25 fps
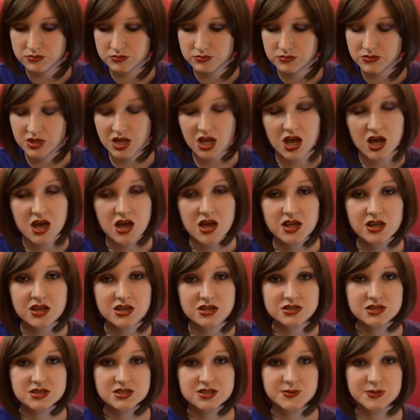Yeah, I
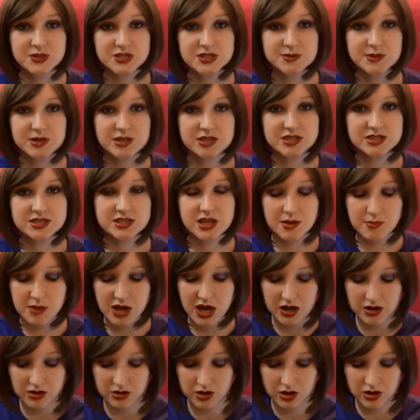guess it smells about the same.
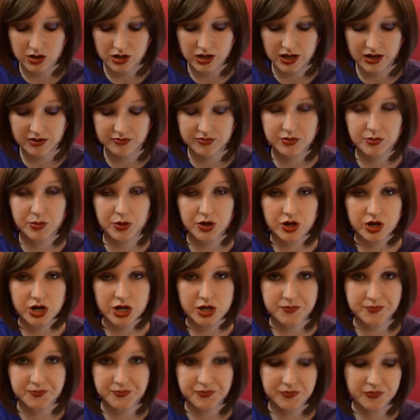I don't know. I'll have to burn
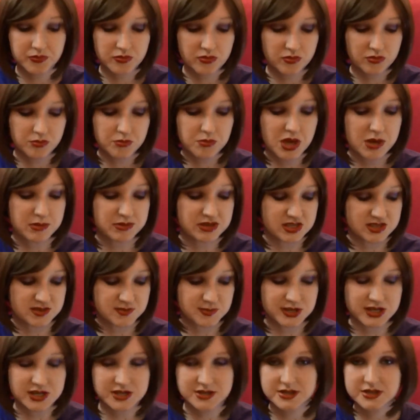it. Maybe it's
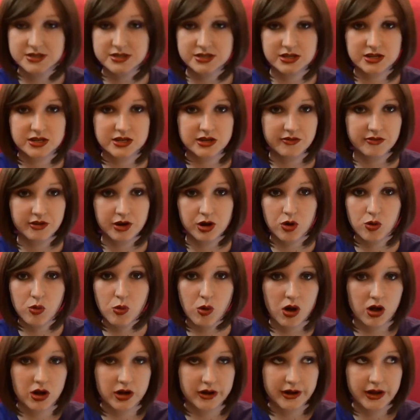because it's in a different
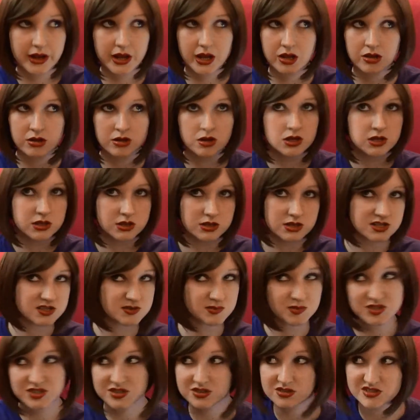quantity. It
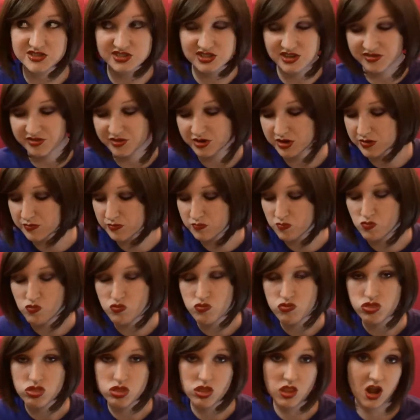smells a little different.
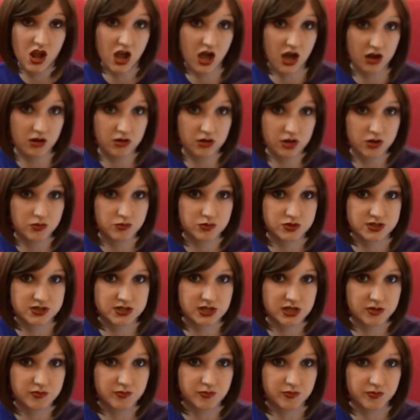I don't know. We'll
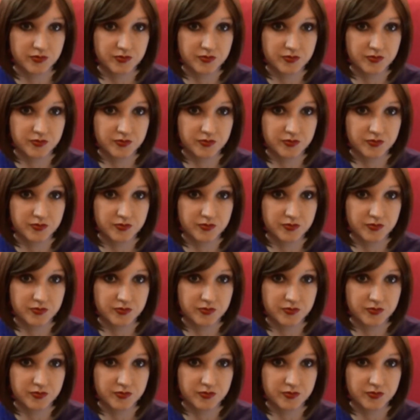see.